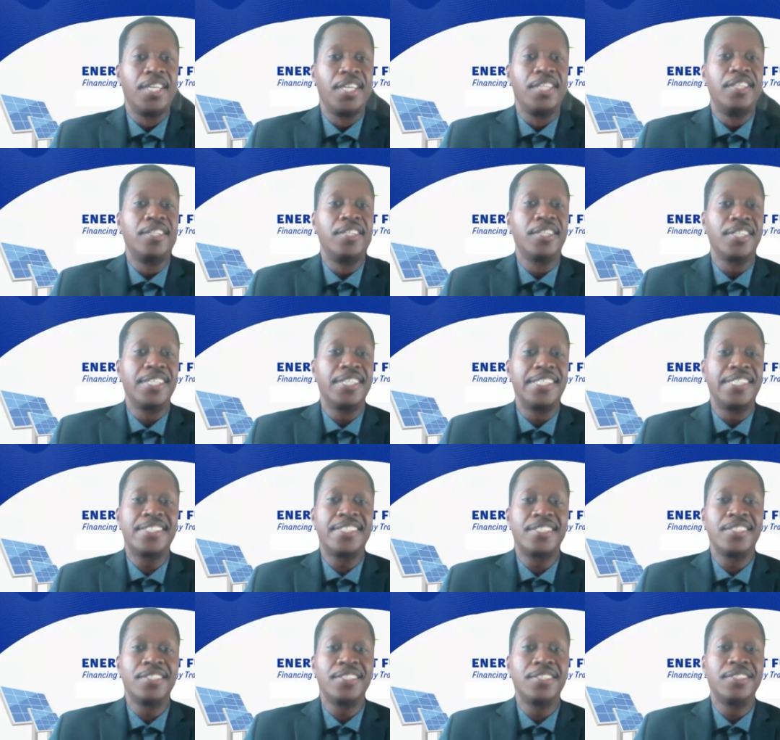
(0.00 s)
there is
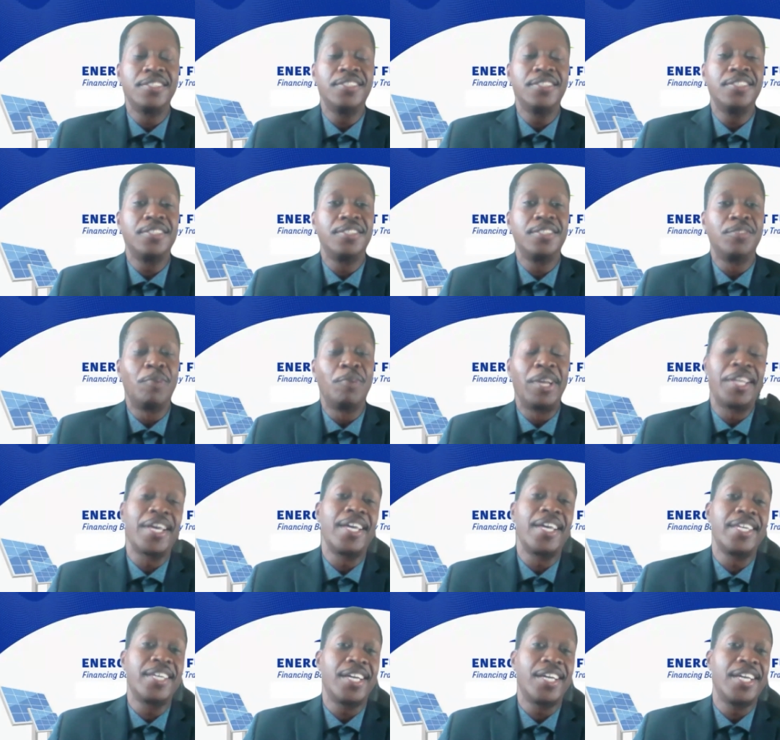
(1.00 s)
still, well,
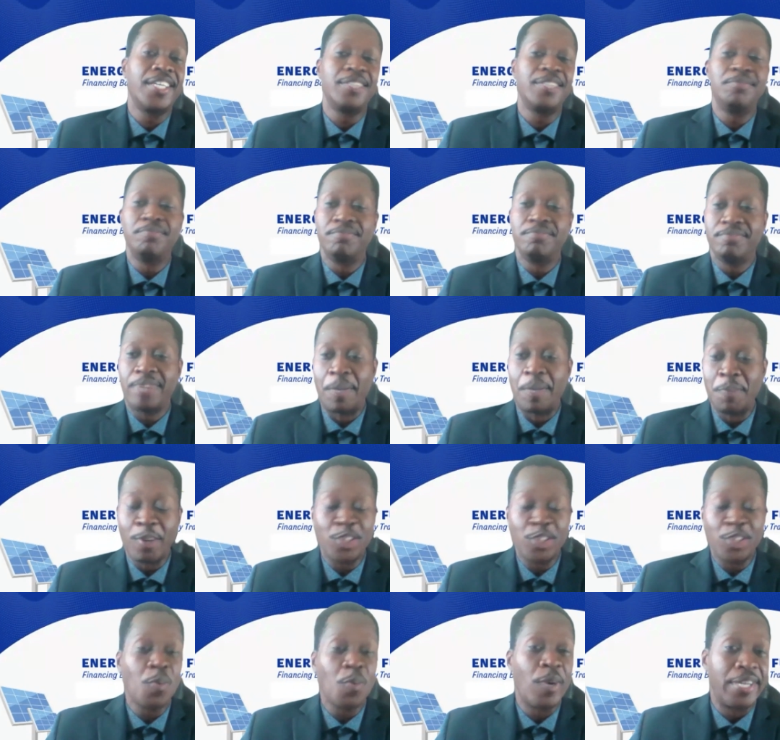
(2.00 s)
I'm not
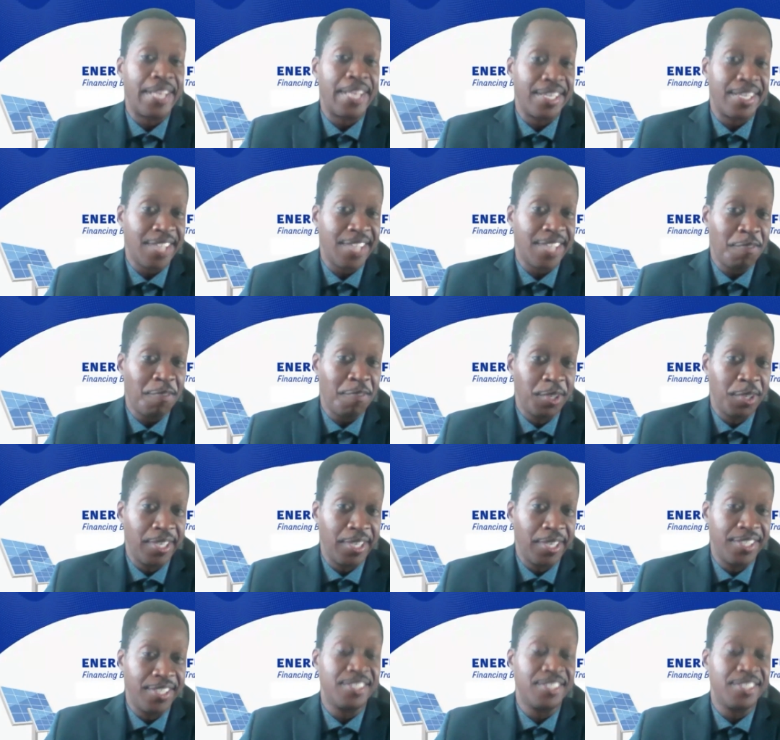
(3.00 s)
sure what the exact figure is.